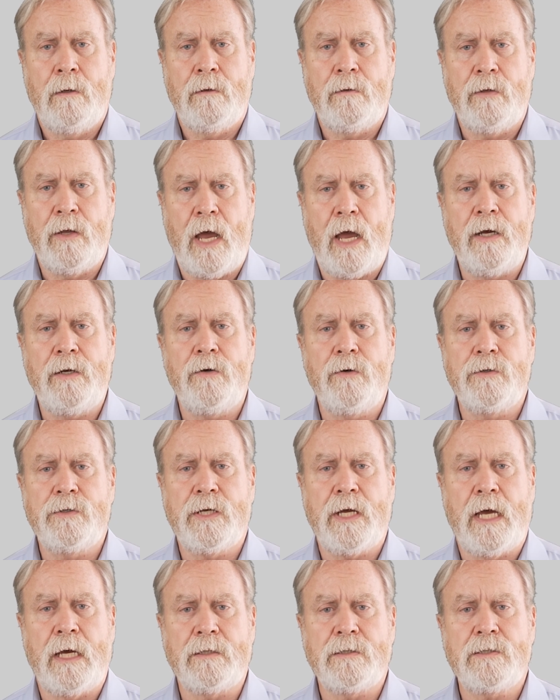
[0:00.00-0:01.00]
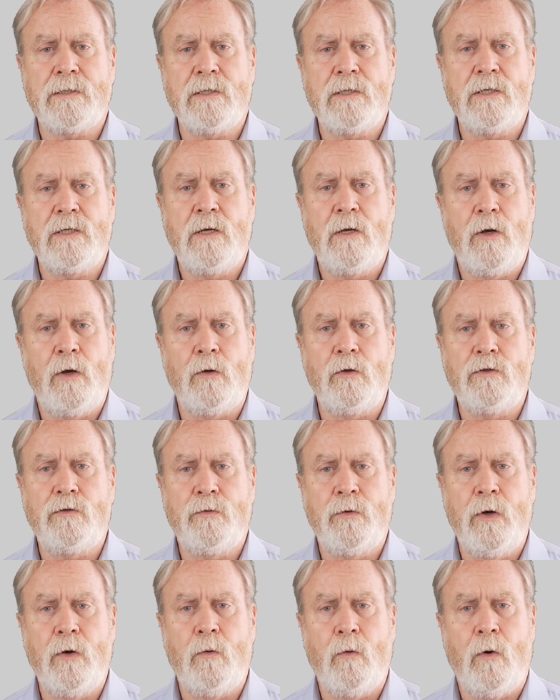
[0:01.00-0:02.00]
Dyno tests, those
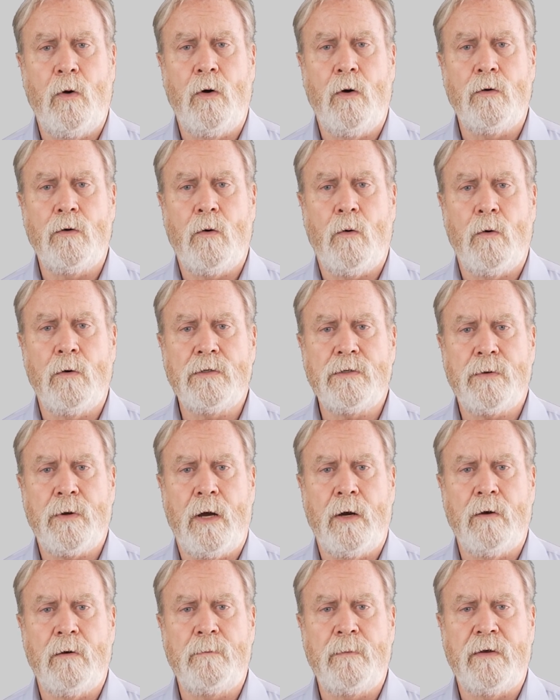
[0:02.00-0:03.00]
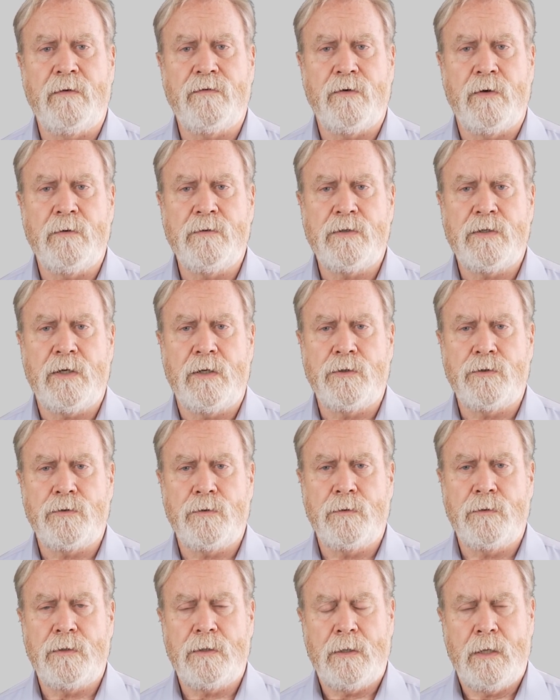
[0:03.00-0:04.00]
real-world horsepower measuring
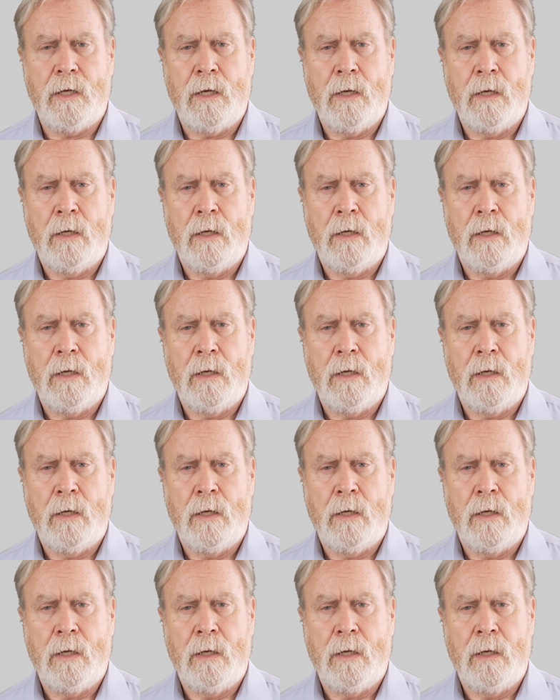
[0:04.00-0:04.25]
sessions,